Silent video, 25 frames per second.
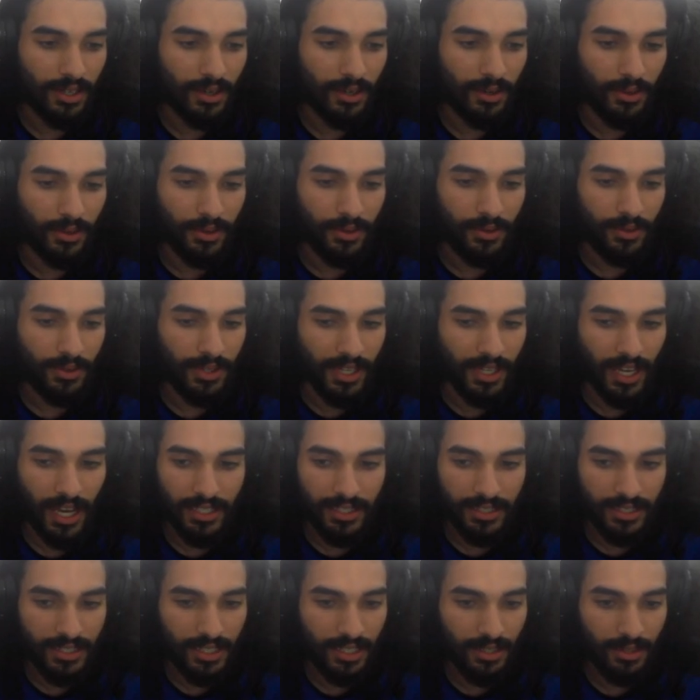know,
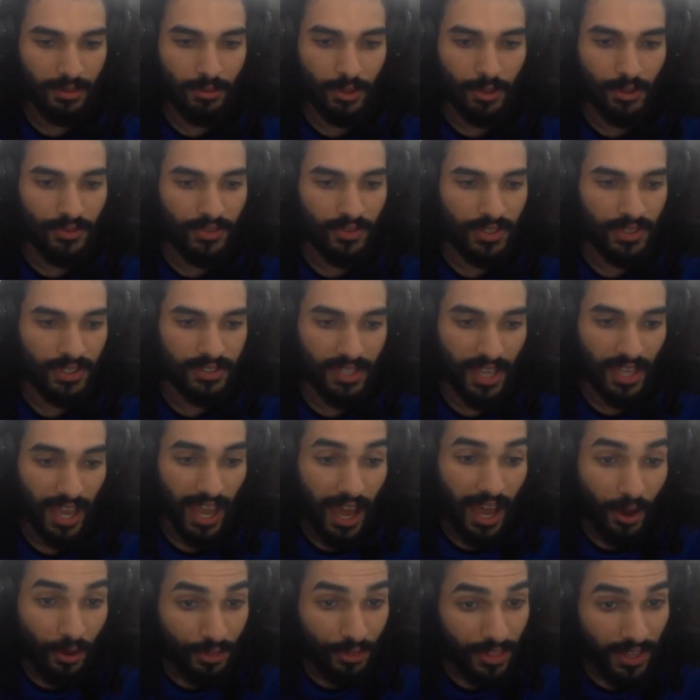Godzilla movies
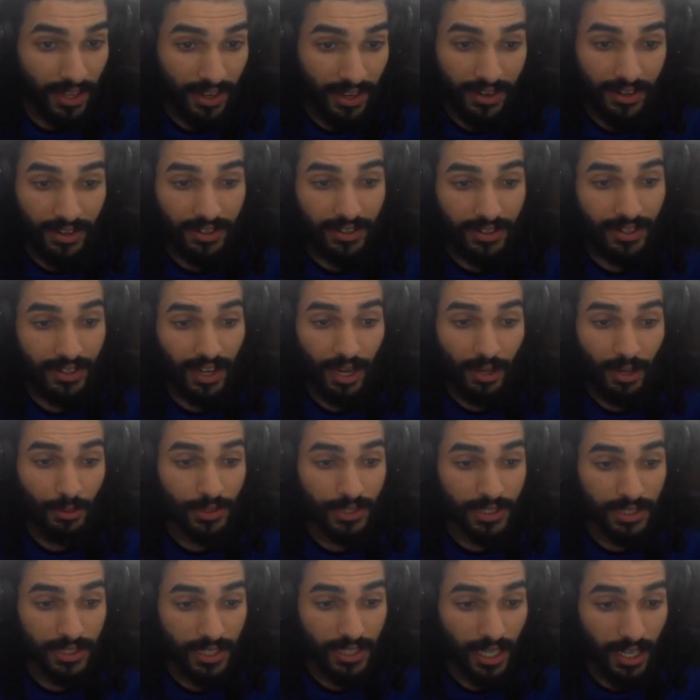out there, I
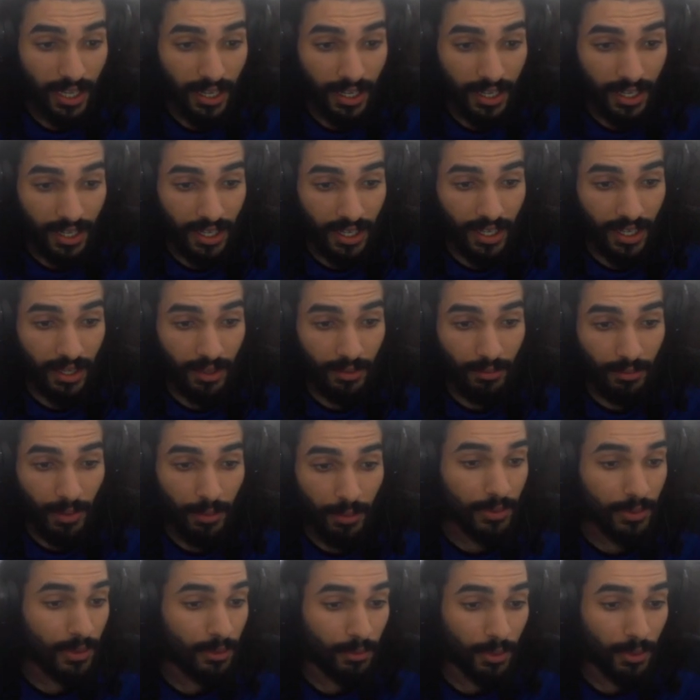would say.
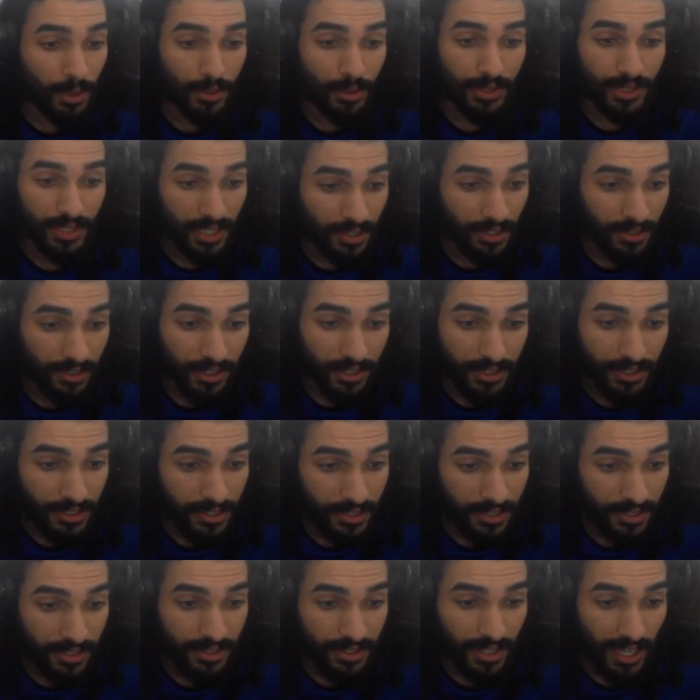Maybe the most
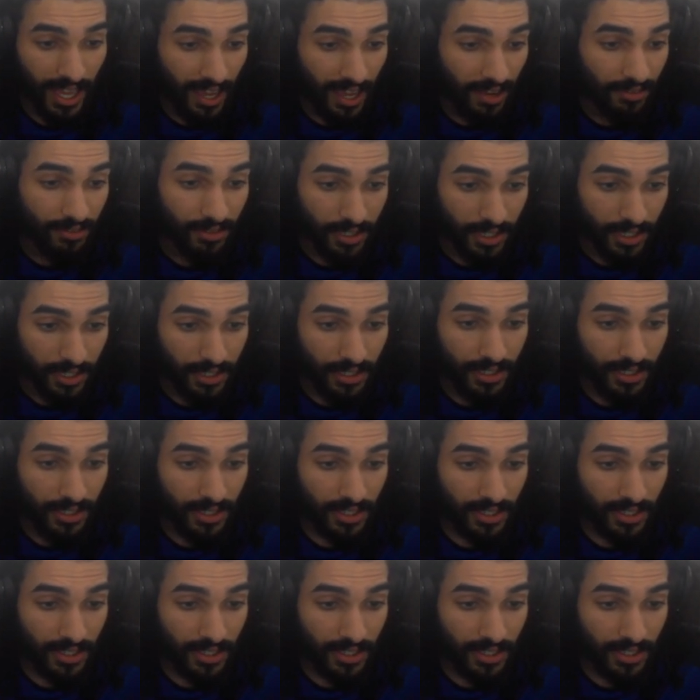serious ever.